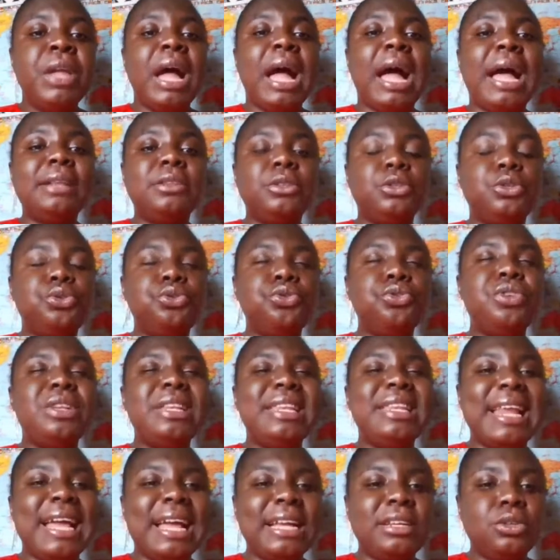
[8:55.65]
and
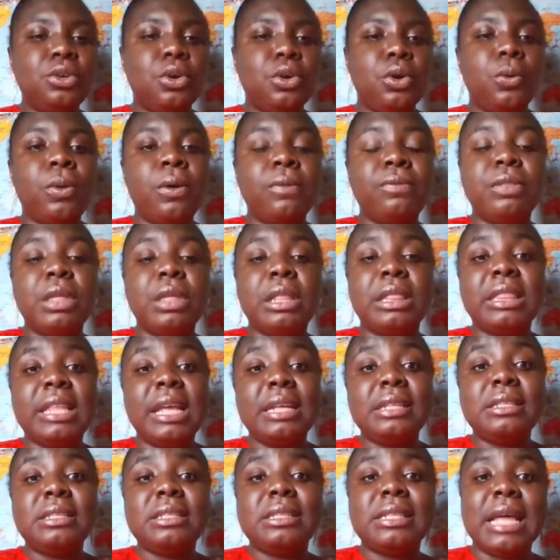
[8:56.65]
to let go of the
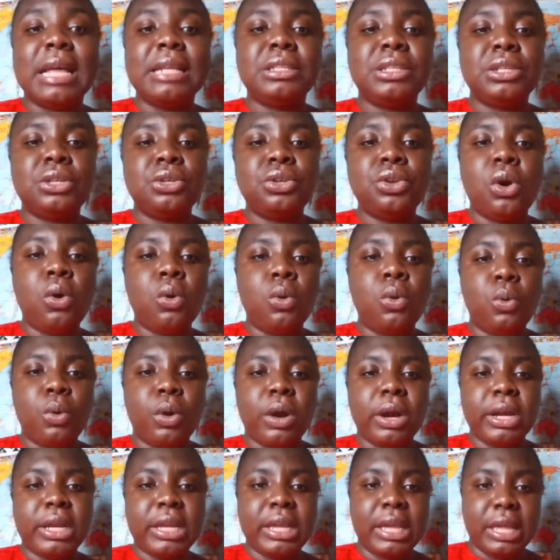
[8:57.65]
things that did not
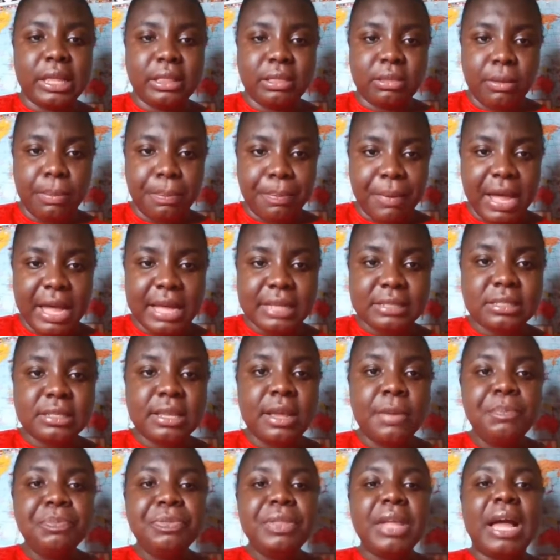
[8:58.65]
work in the past